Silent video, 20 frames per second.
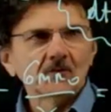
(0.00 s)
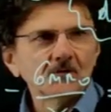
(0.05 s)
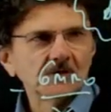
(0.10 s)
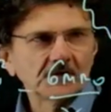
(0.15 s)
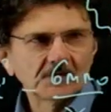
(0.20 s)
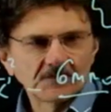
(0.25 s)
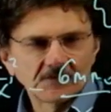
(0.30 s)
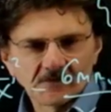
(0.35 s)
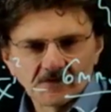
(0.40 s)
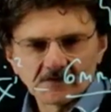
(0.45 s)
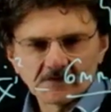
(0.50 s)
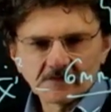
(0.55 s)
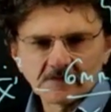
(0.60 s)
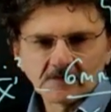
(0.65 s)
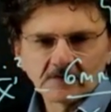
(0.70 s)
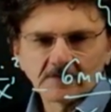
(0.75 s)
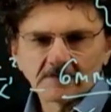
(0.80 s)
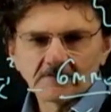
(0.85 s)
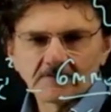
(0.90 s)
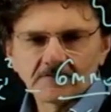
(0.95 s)
do it uh,
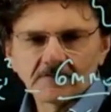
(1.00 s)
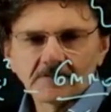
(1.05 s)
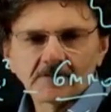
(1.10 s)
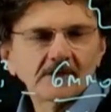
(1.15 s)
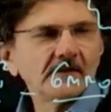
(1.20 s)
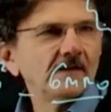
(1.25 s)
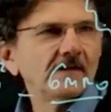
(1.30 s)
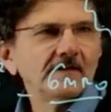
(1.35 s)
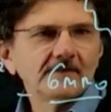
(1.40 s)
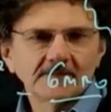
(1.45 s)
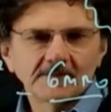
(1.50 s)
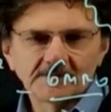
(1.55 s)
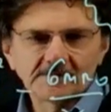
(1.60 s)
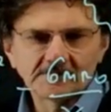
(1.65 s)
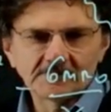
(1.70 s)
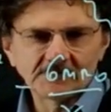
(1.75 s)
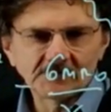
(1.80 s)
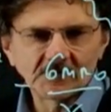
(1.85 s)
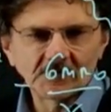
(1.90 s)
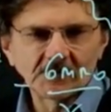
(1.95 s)
uh,
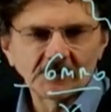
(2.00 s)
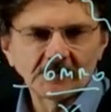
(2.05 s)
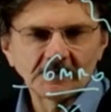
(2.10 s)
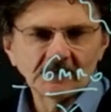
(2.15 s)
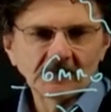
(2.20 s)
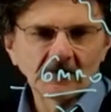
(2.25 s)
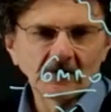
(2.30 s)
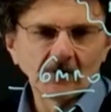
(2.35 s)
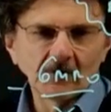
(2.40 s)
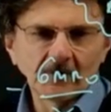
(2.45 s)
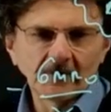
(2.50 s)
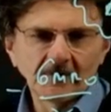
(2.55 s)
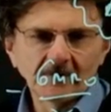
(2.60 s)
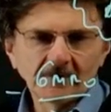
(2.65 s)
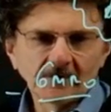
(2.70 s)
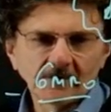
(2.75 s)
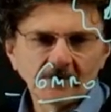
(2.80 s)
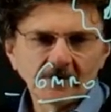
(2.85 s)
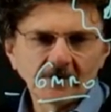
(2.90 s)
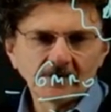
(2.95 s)
very slowly
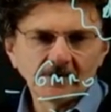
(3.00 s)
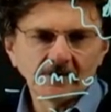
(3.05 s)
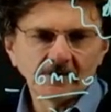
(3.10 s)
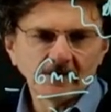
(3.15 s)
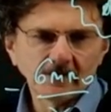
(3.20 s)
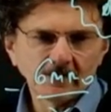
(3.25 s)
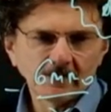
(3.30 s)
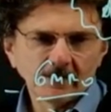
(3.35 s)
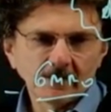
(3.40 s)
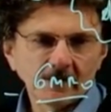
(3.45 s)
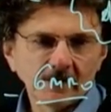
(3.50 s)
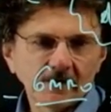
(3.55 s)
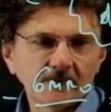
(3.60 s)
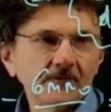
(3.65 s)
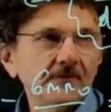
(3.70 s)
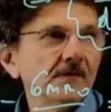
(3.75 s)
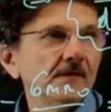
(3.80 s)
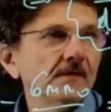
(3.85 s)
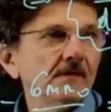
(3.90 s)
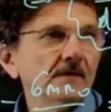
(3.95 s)
so that I have
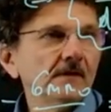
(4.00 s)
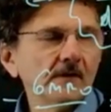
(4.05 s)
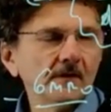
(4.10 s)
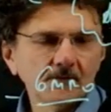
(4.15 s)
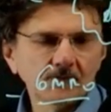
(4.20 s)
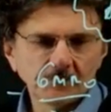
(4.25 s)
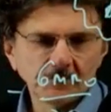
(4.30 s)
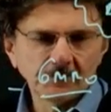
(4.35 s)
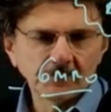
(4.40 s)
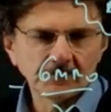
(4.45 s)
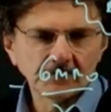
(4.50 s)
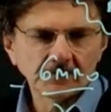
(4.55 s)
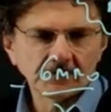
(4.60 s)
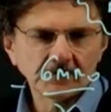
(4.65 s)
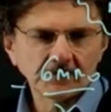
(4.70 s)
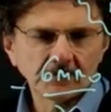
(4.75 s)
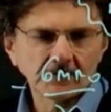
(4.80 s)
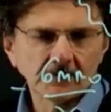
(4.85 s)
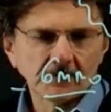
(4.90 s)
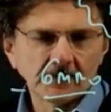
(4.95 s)
the
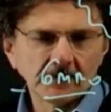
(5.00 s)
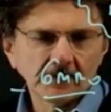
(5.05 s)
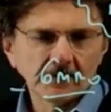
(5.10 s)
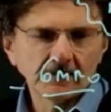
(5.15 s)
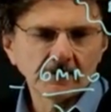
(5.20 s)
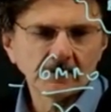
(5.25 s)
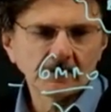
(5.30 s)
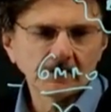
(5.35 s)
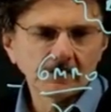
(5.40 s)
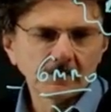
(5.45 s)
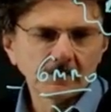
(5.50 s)
coefficients correct.